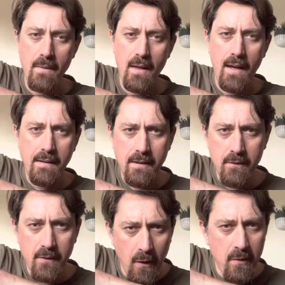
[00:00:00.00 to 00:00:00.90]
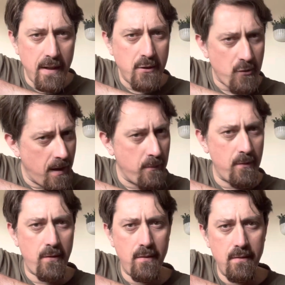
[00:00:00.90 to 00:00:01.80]
It didn't totally
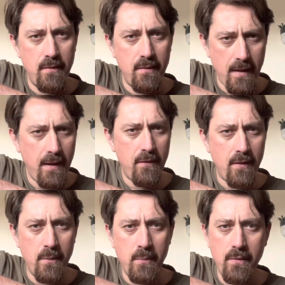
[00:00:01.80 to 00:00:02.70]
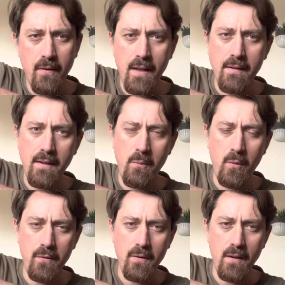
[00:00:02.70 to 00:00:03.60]
trounce this. I would say there
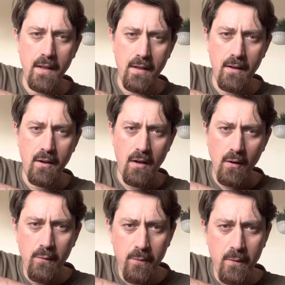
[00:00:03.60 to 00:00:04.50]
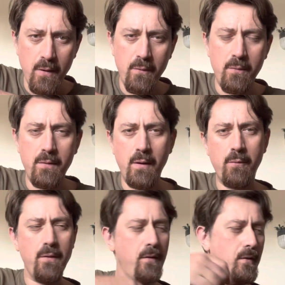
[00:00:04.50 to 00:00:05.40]
wasn't like a gulf of
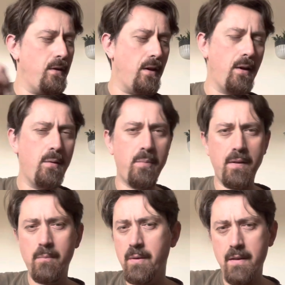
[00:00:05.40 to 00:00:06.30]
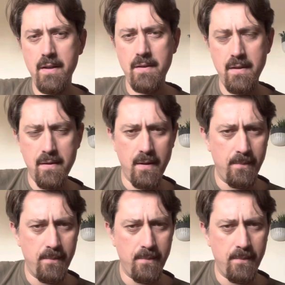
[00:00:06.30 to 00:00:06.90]
difference, you know, but this is